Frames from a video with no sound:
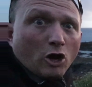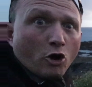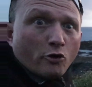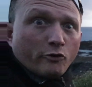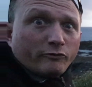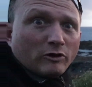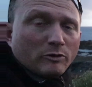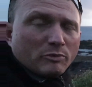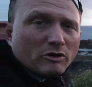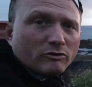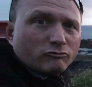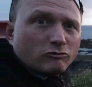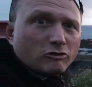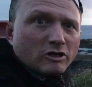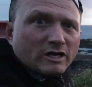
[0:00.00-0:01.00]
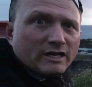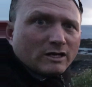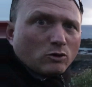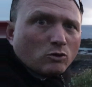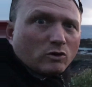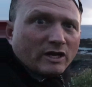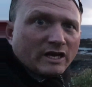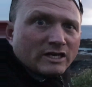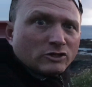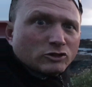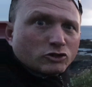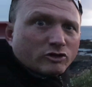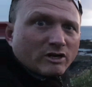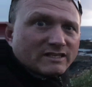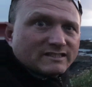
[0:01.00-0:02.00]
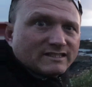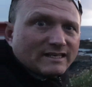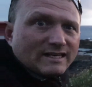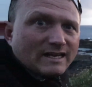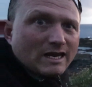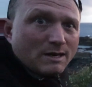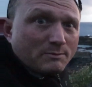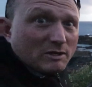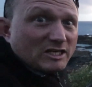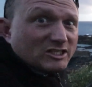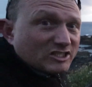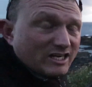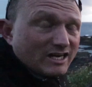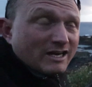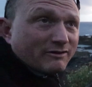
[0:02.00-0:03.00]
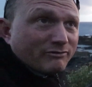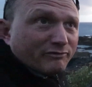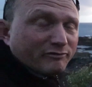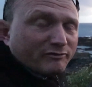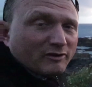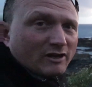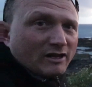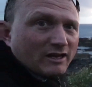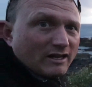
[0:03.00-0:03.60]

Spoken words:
hopefully be a really interesting image if